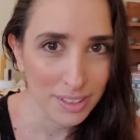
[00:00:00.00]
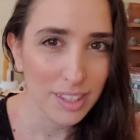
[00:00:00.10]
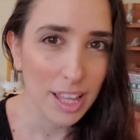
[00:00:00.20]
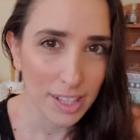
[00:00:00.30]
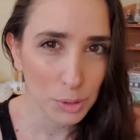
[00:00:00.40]

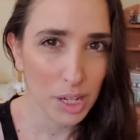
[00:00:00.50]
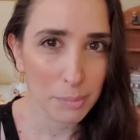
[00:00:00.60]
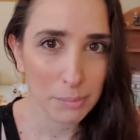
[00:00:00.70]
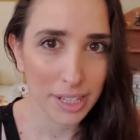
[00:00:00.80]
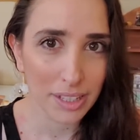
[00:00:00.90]
That's what I mean
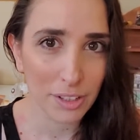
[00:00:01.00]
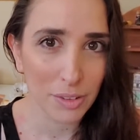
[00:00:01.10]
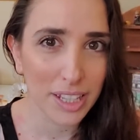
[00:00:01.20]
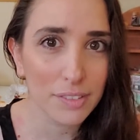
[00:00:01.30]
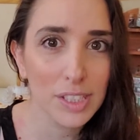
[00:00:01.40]
by ego. Like
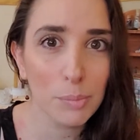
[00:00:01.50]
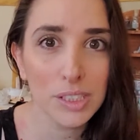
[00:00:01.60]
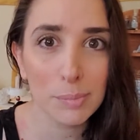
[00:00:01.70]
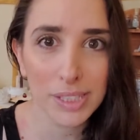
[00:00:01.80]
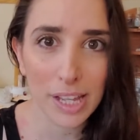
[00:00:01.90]
if someone's
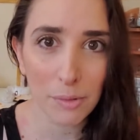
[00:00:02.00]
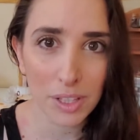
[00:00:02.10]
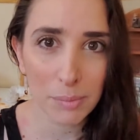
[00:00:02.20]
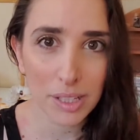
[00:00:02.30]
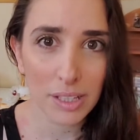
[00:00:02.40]
upset with
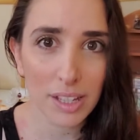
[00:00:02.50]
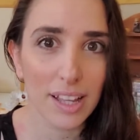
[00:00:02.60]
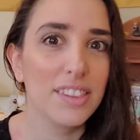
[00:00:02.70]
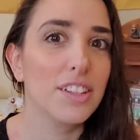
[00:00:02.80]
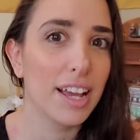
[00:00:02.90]
me,
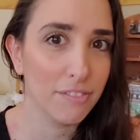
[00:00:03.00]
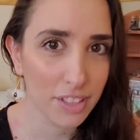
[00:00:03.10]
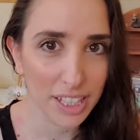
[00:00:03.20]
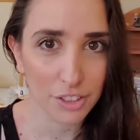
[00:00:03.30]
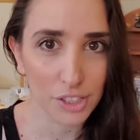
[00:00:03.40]
I feel like
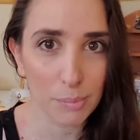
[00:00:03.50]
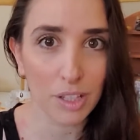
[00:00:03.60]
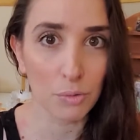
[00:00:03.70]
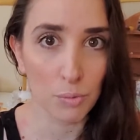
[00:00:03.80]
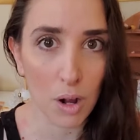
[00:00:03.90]
there's
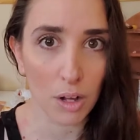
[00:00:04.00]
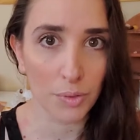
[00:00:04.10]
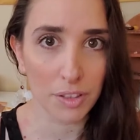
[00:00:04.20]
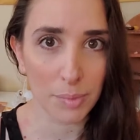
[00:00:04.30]
something wrong with me.